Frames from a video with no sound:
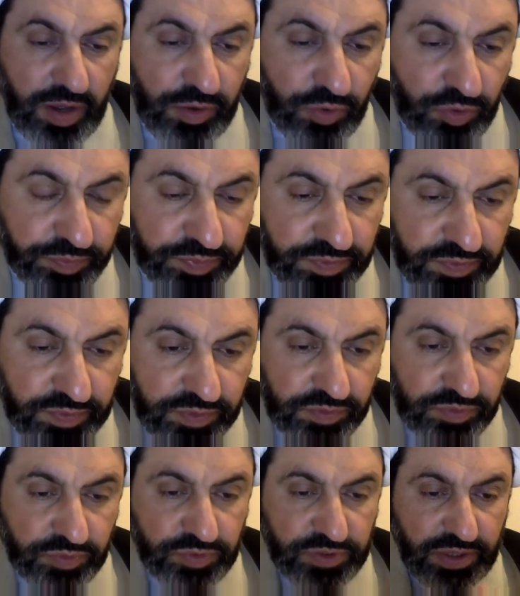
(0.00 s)
I hope
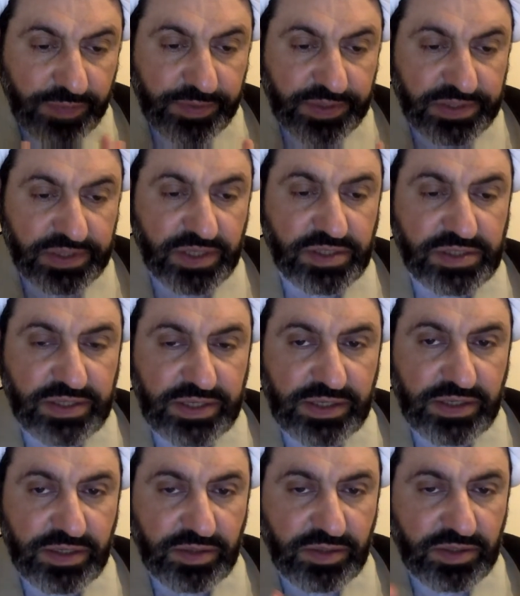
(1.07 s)
to some extent it's
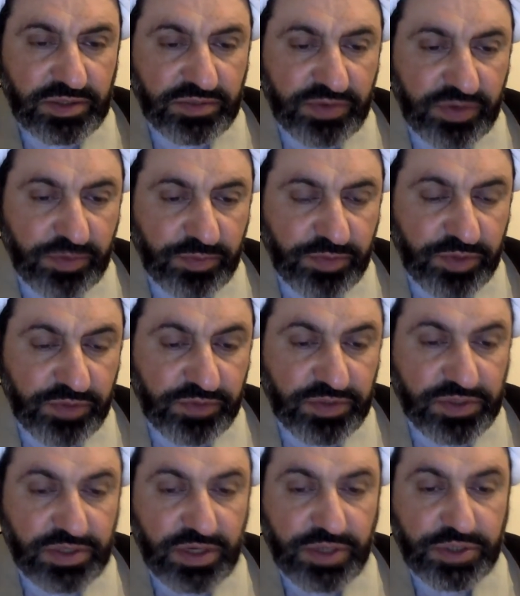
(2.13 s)
clear. It's a very brief
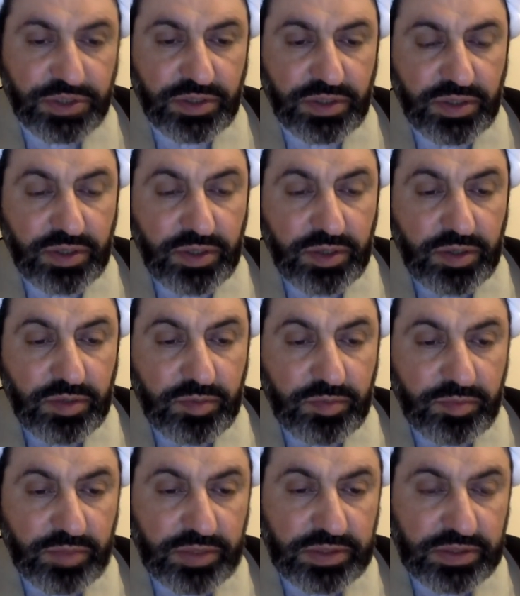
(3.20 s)
discussion,
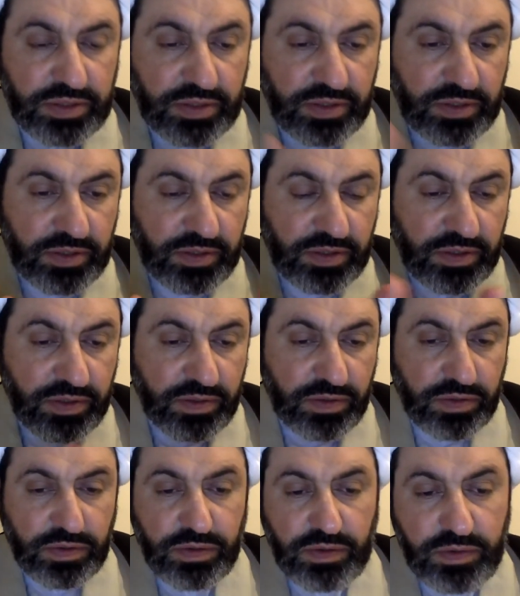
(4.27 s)
but
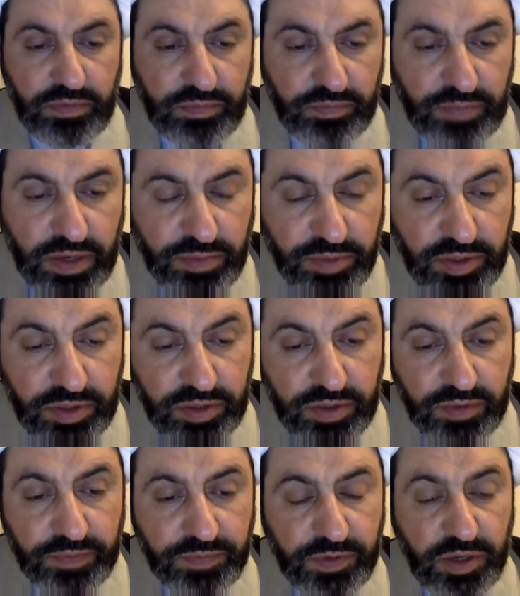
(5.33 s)
maybe
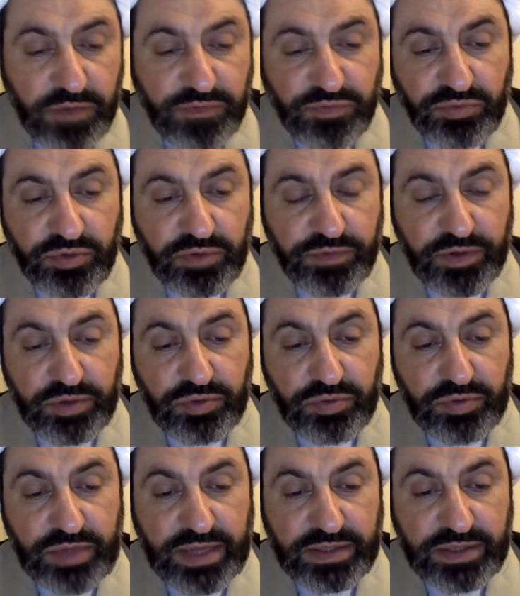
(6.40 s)
if you refer
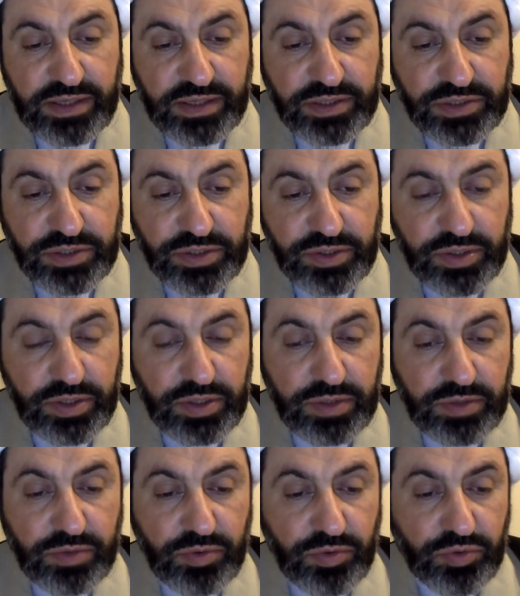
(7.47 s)
to that lecture in
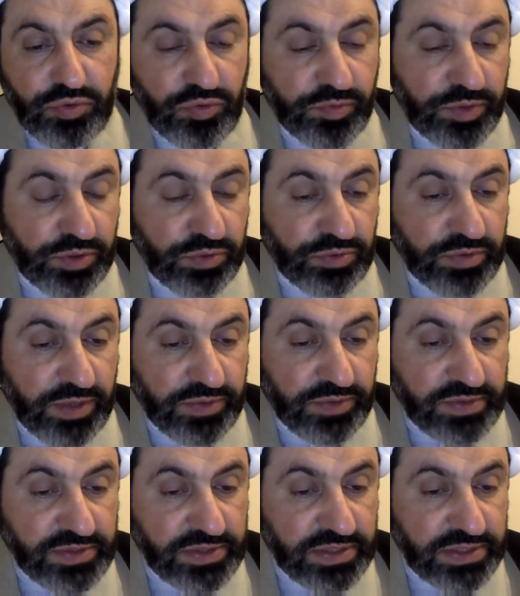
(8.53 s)
October
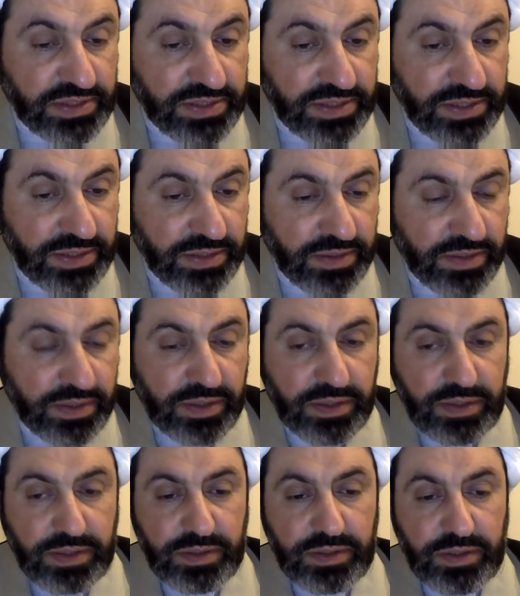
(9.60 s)
2016,
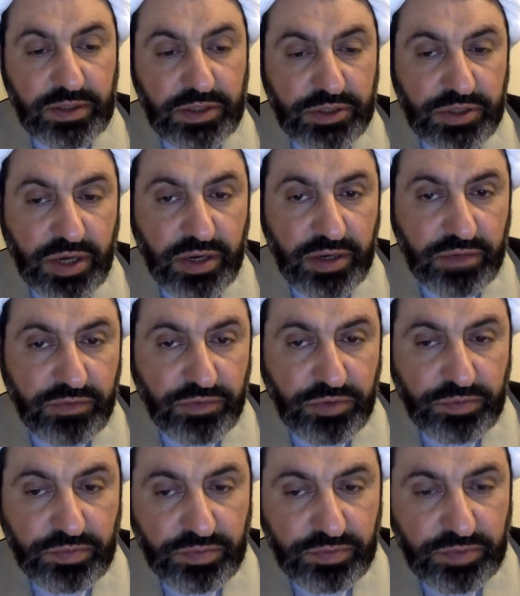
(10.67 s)
inshallah would
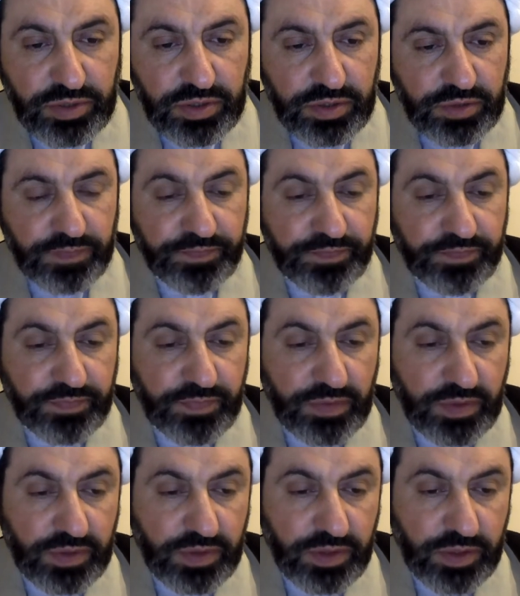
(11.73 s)
be
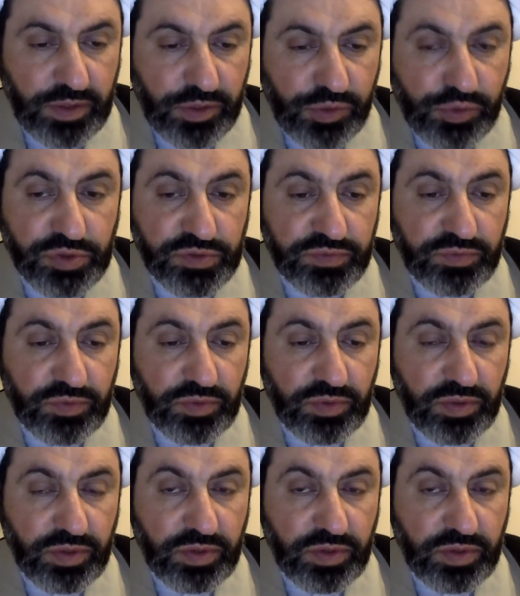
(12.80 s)
useful.